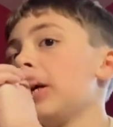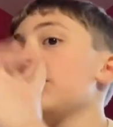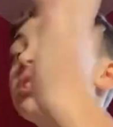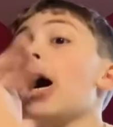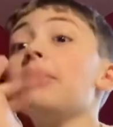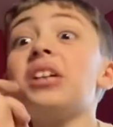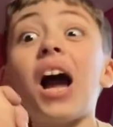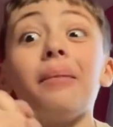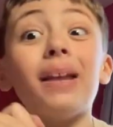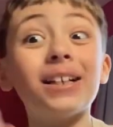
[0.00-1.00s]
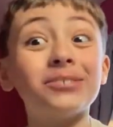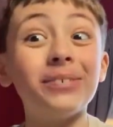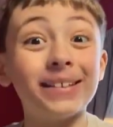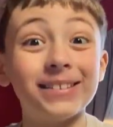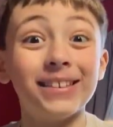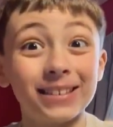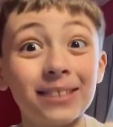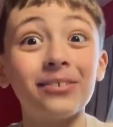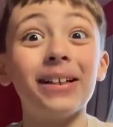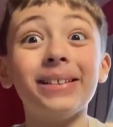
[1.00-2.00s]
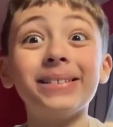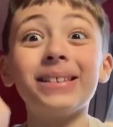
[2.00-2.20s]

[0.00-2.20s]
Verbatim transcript: sometime next week, season three.